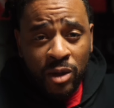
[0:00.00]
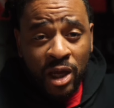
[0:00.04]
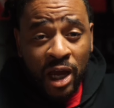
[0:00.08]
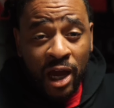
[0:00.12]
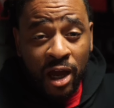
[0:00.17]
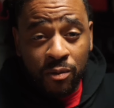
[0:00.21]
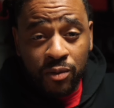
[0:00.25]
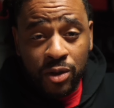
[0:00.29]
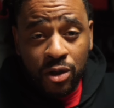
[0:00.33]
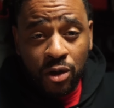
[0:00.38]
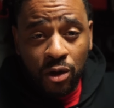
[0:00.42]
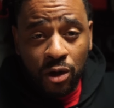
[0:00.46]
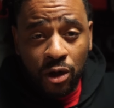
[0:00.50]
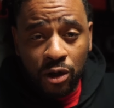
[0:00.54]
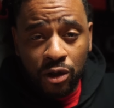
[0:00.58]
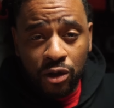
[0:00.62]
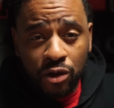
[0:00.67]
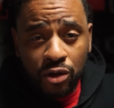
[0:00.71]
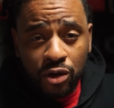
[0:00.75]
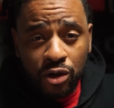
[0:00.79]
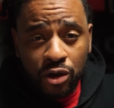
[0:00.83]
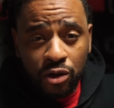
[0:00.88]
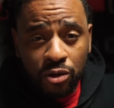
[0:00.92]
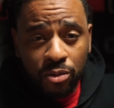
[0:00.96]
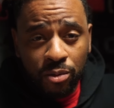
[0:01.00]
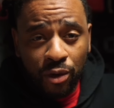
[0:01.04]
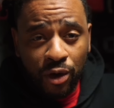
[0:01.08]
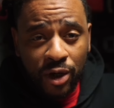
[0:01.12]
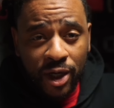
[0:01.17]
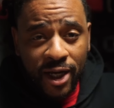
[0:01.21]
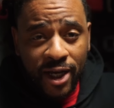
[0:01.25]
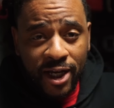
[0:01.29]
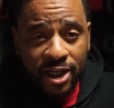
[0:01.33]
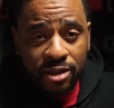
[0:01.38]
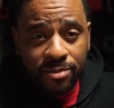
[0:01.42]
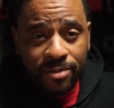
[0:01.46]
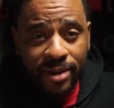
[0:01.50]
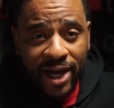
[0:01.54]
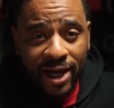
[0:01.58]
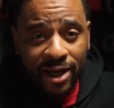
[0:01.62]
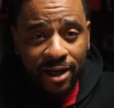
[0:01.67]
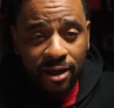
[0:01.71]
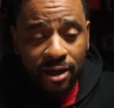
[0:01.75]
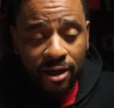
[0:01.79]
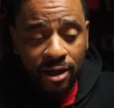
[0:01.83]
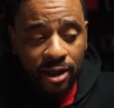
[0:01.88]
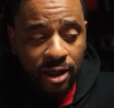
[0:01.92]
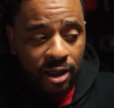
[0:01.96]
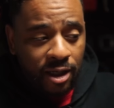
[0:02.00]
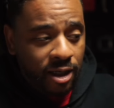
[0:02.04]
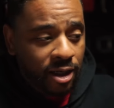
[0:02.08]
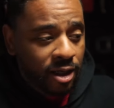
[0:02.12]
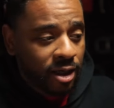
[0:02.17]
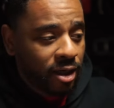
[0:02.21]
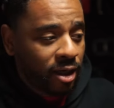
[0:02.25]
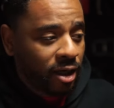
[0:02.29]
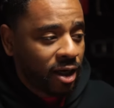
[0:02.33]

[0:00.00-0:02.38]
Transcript: Hey, what's going on YouTube? MarineX back at it again.